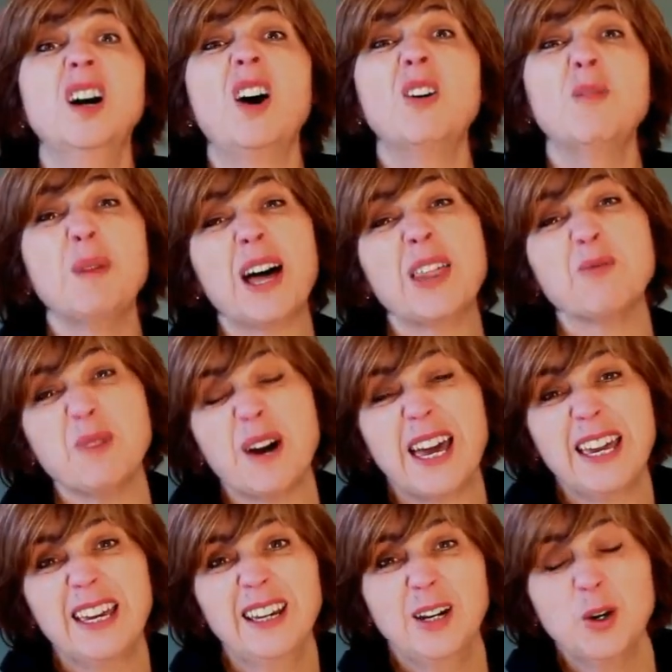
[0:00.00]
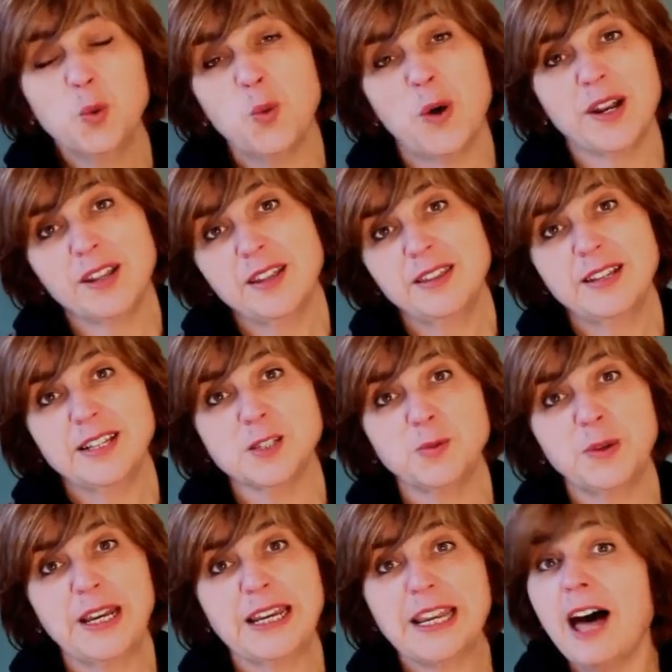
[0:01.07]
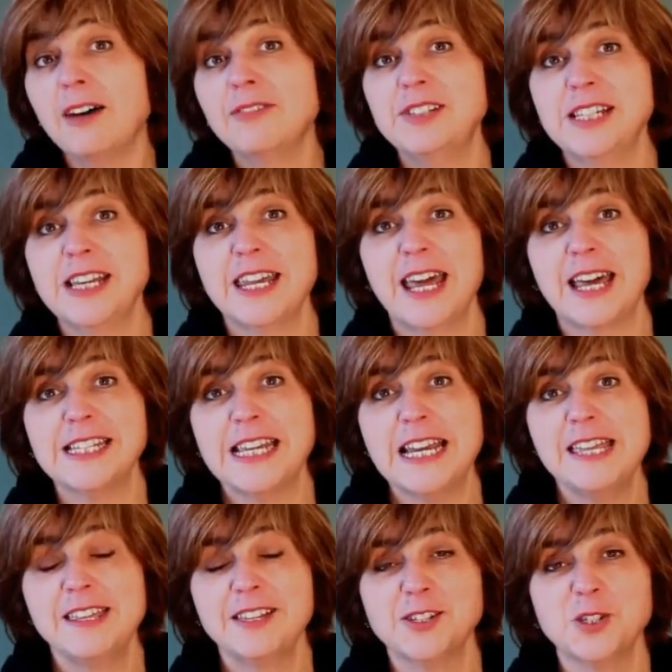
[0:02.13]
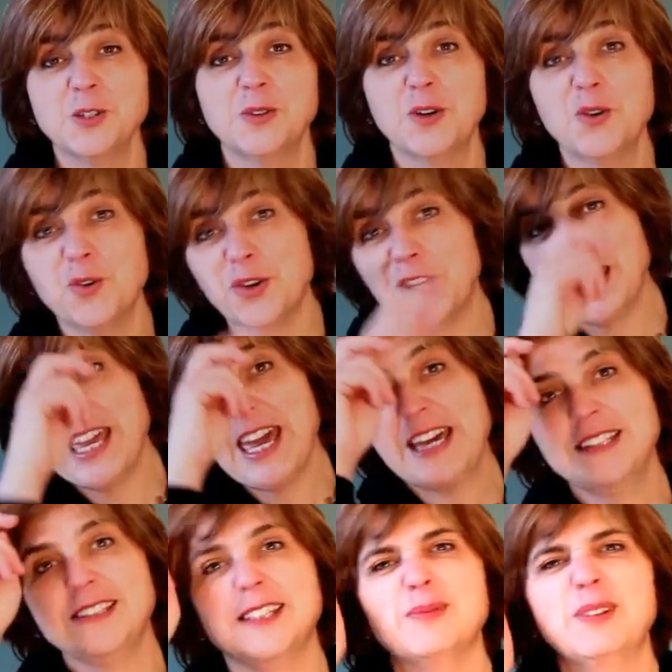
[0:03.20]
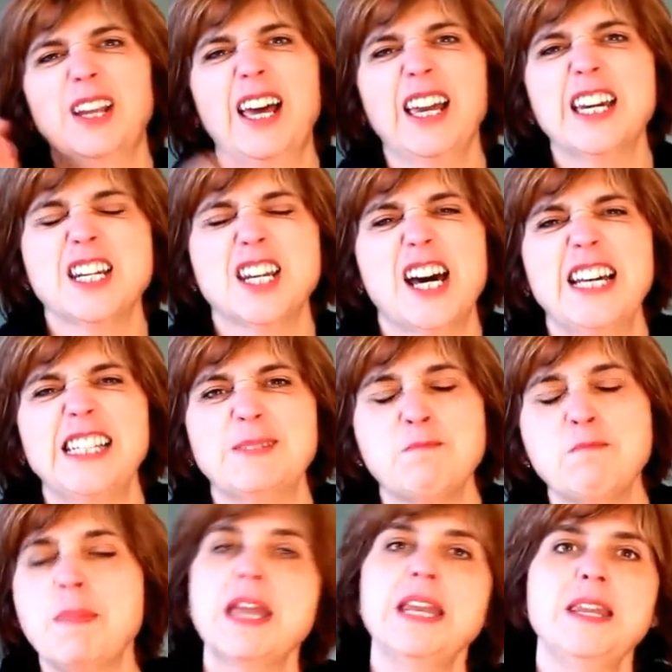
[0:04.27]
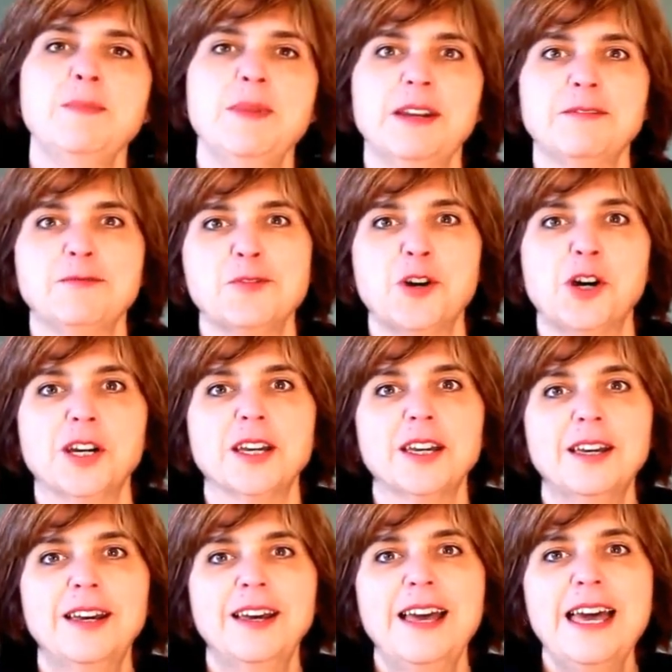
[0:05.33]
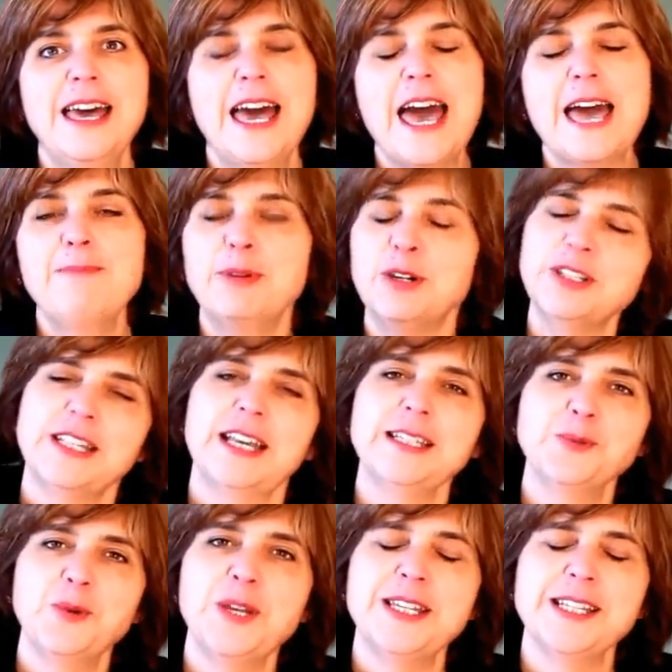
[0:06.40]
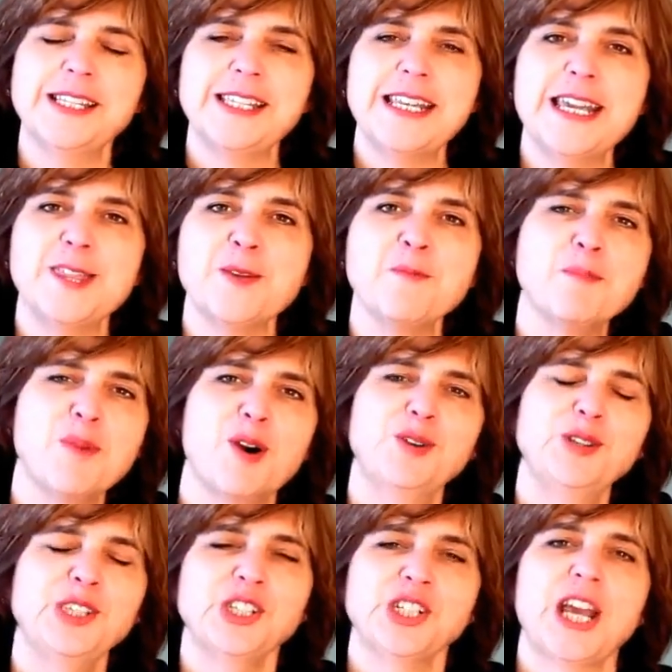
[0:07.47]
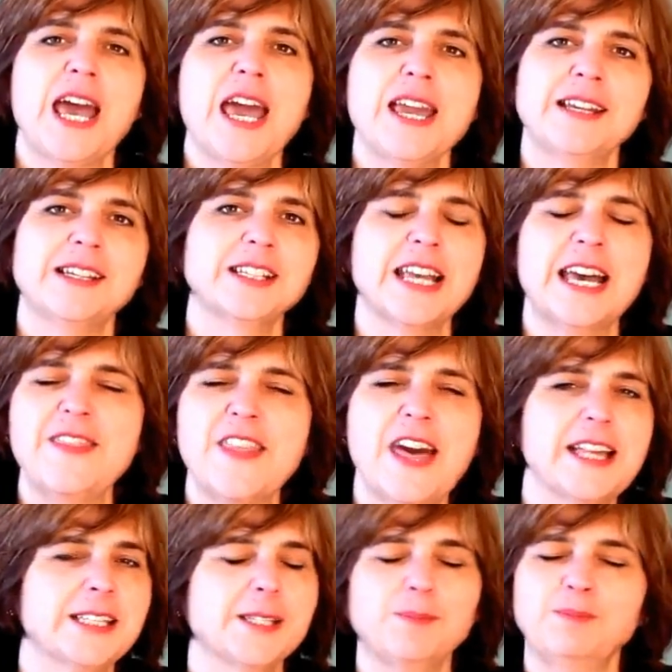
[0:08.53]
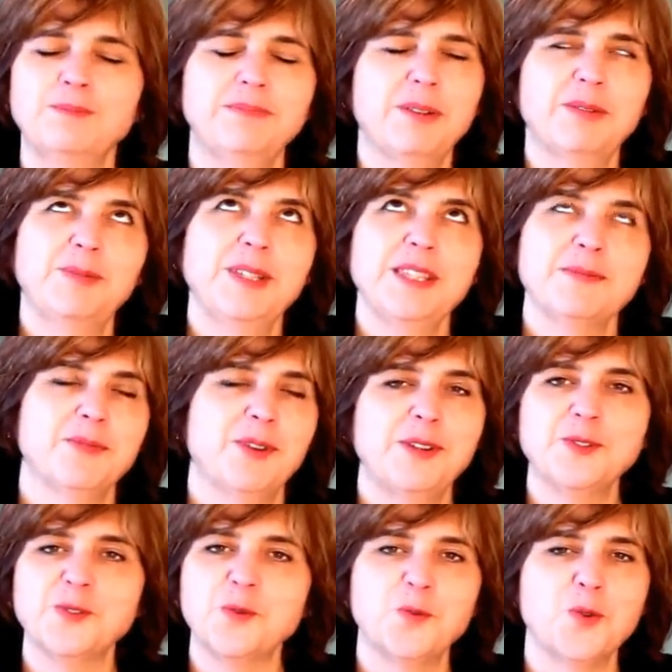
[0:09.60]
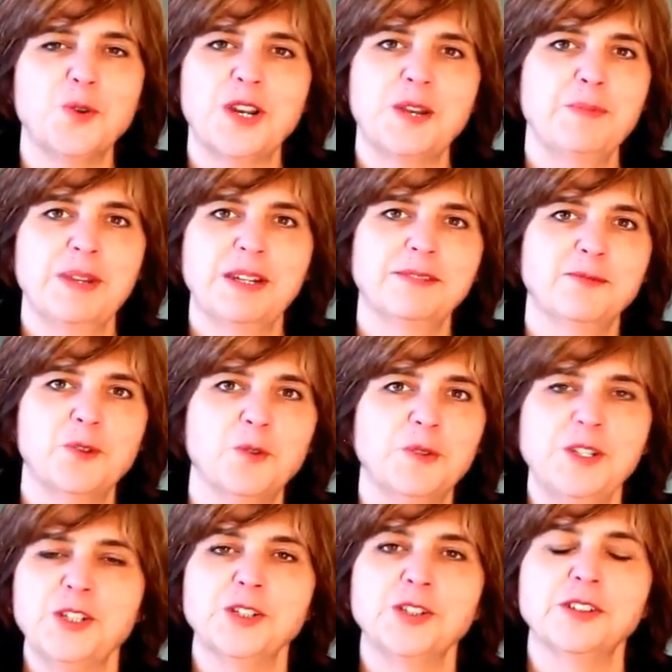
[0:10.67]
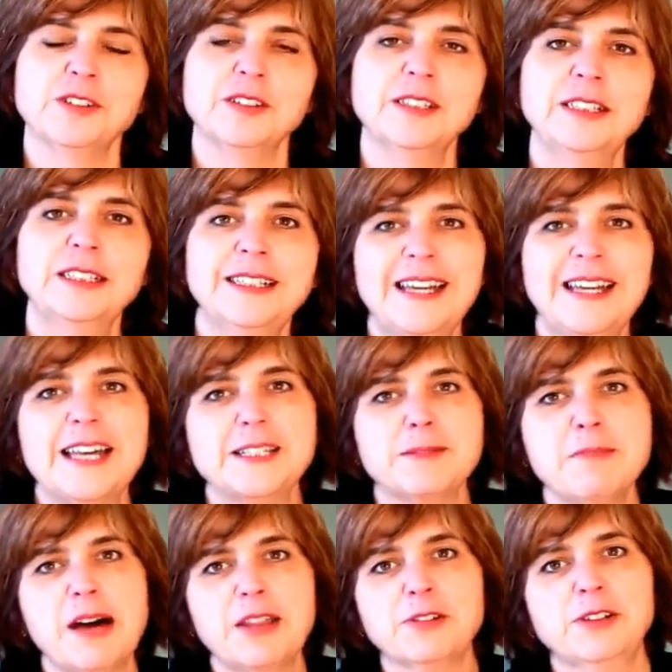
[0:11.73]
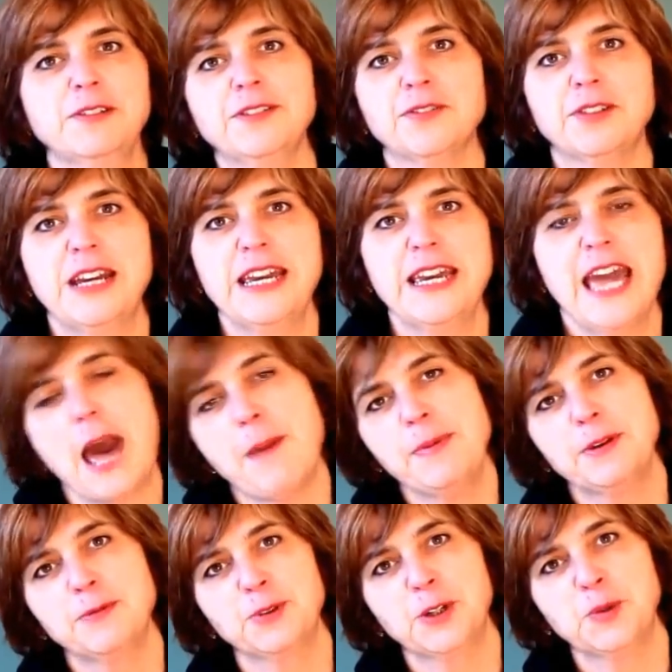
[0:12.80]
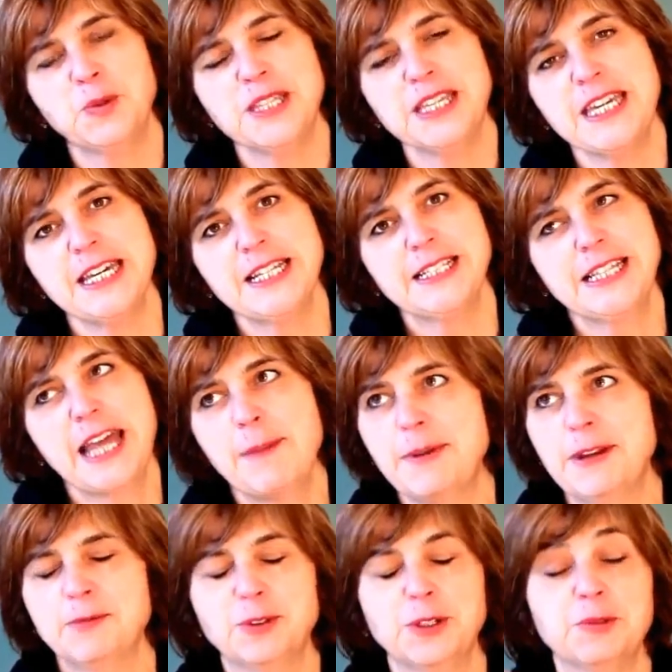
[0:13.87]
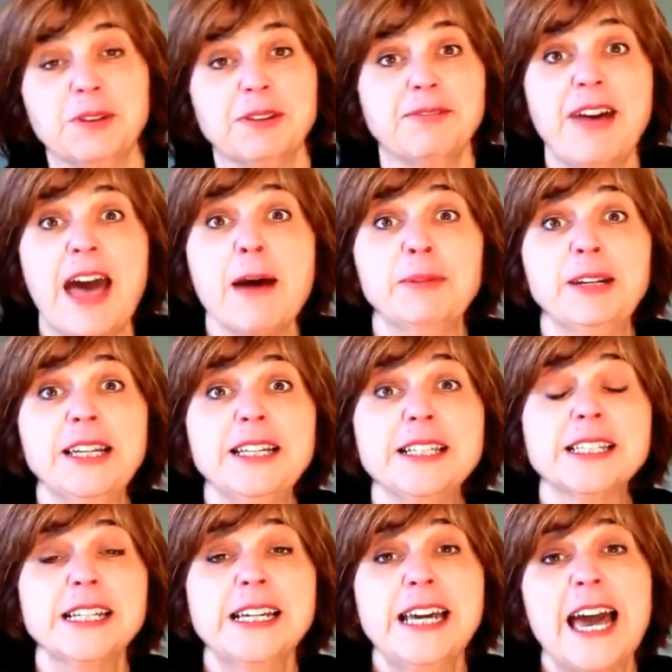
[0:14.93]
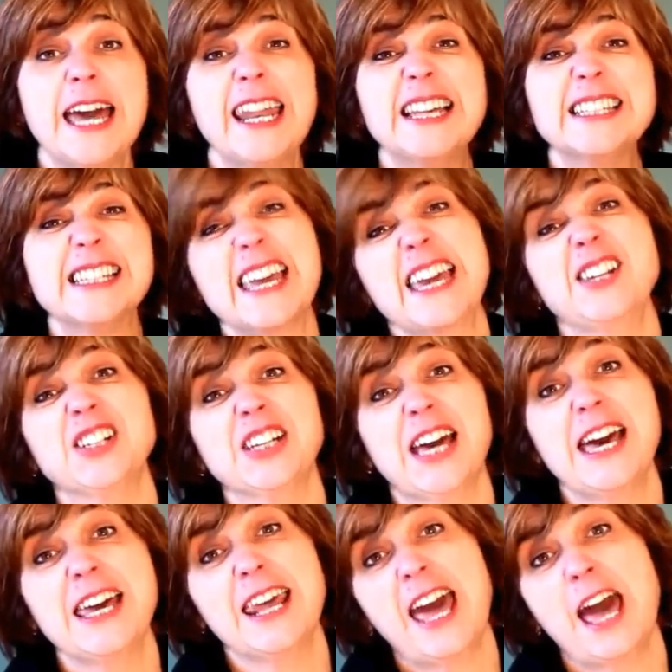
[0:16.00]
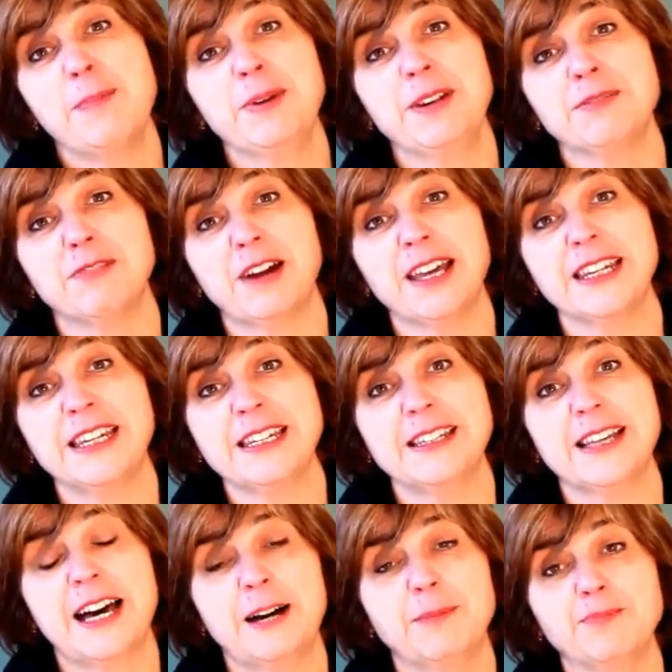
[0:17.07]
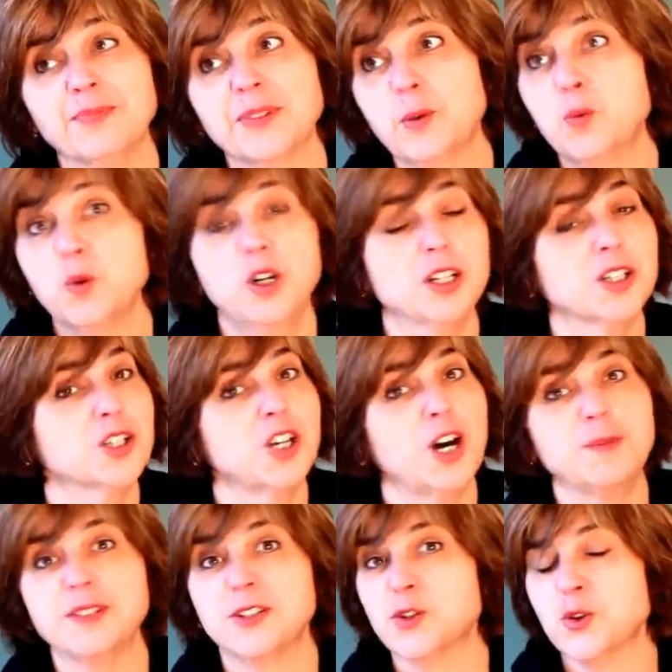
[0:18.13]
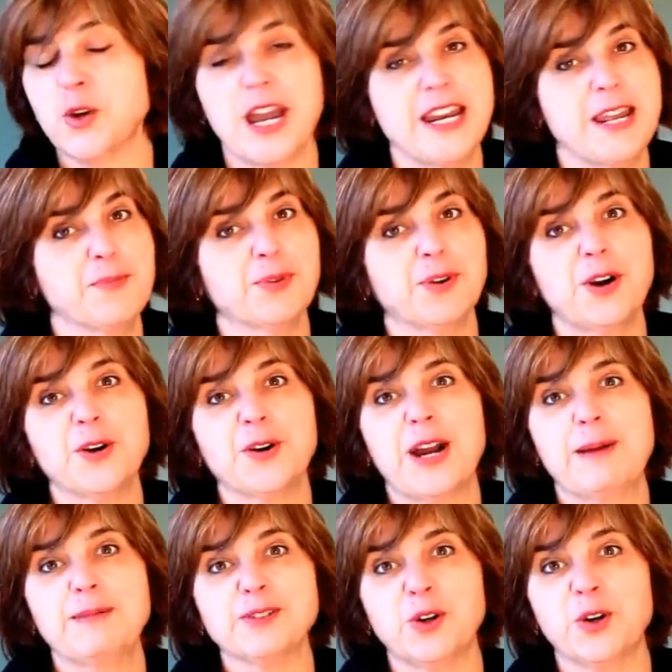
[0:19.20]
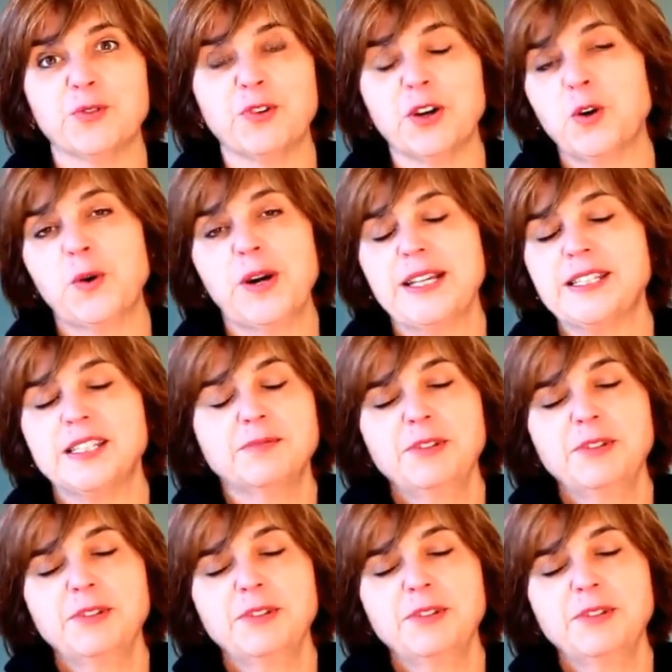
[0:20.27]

Oh, and by the way, one of the things we love to get our teeth into are chronic cases. We like a nice meaty bit of work because that's where you see the most change, and that's probably the most rewarding bit of what we do. As a mother of three, happy to work with kids, happy to work with families, and as an educator, happy to run workshops and training programs on request.